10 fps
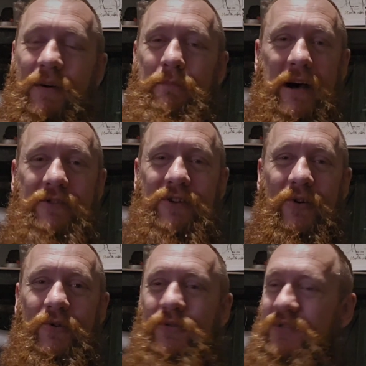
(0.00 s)

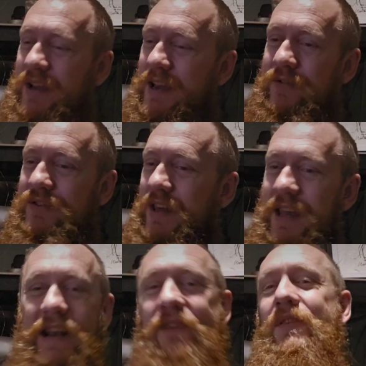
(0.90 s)
McDonald's,
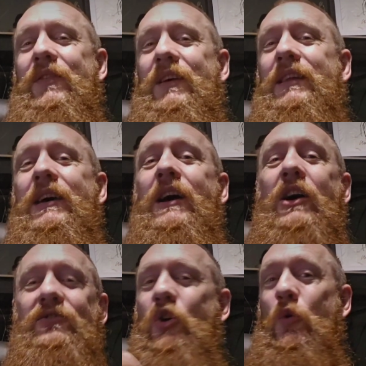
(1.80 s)
KFC and everything
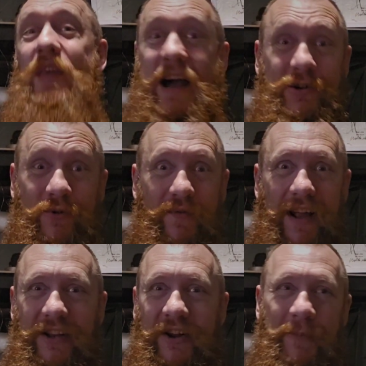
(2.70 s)
to the actual
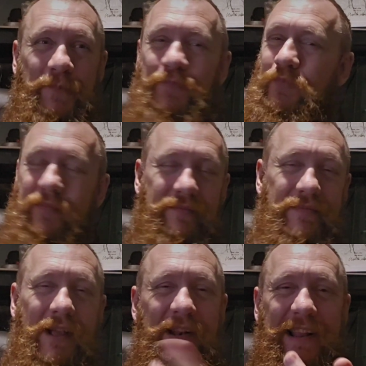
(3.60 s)
venue.
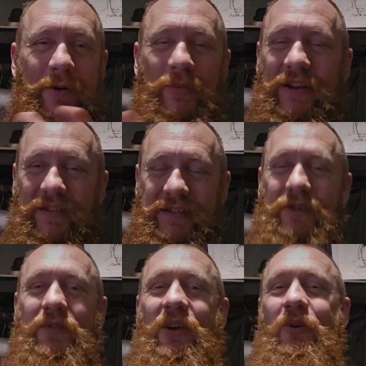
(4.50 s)
Little bit of a tip for you